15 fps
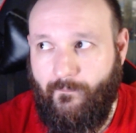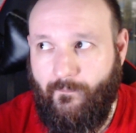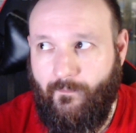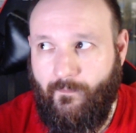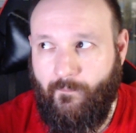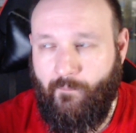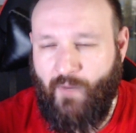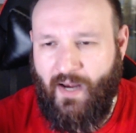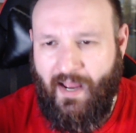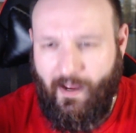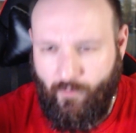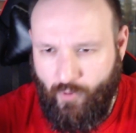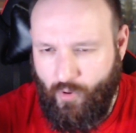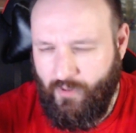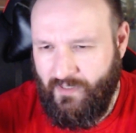but how
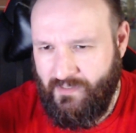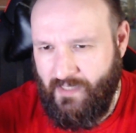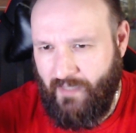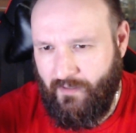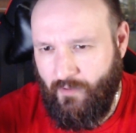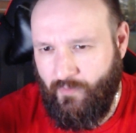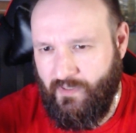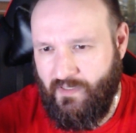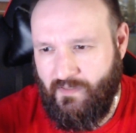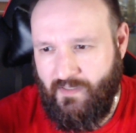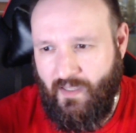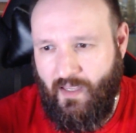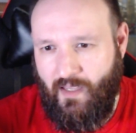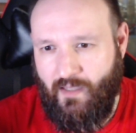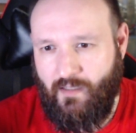long is that going to
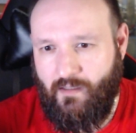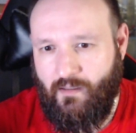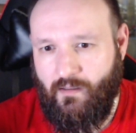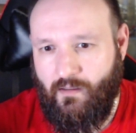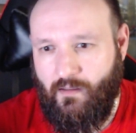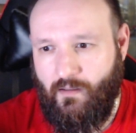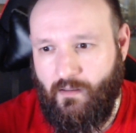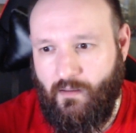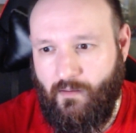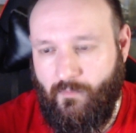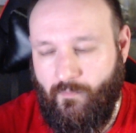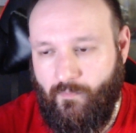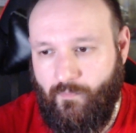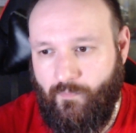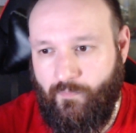take?
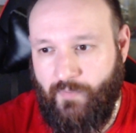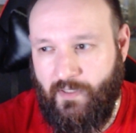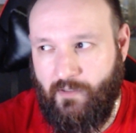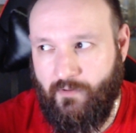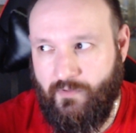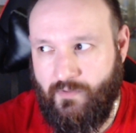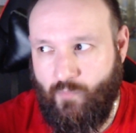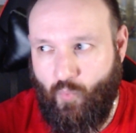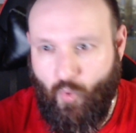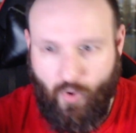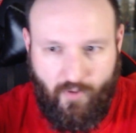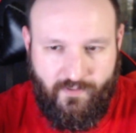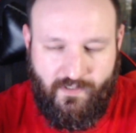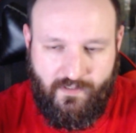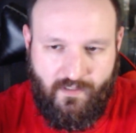Because
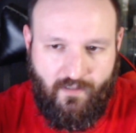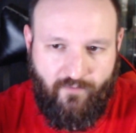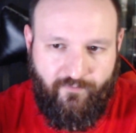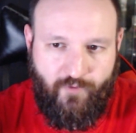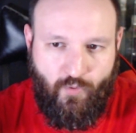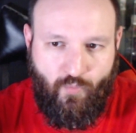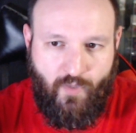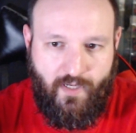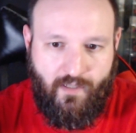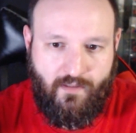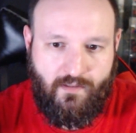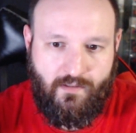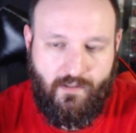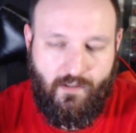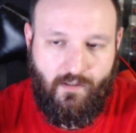Worlds is in a few
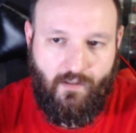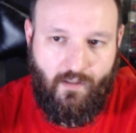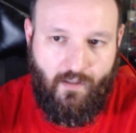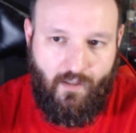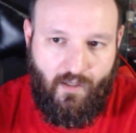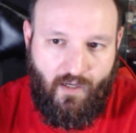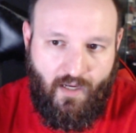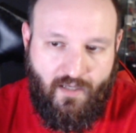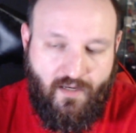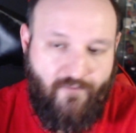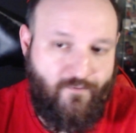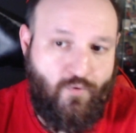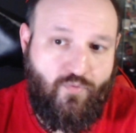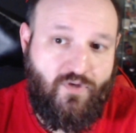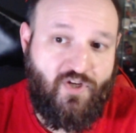weeks. And if
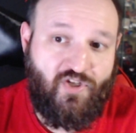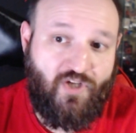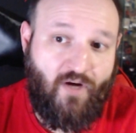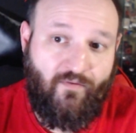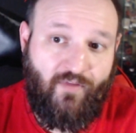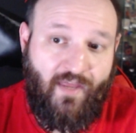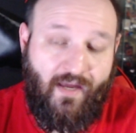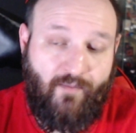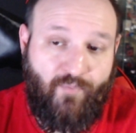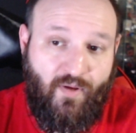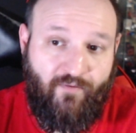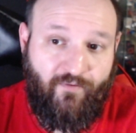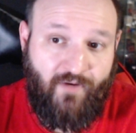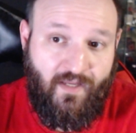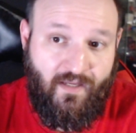you discover that
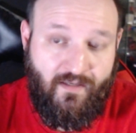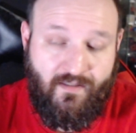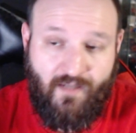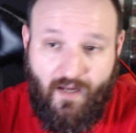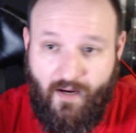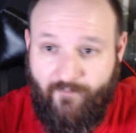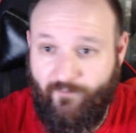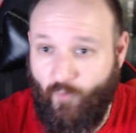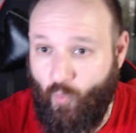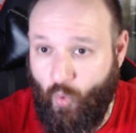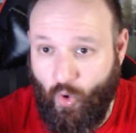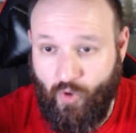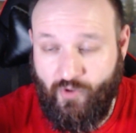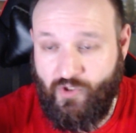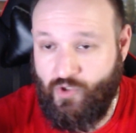epiphany in time for
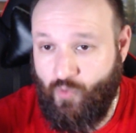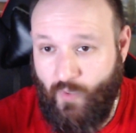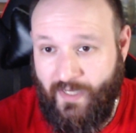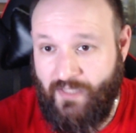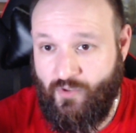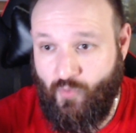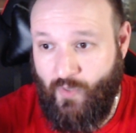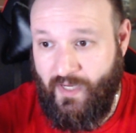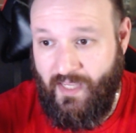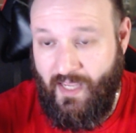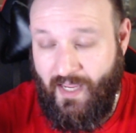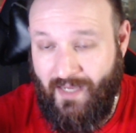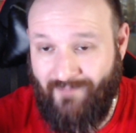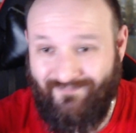Worlds 2028,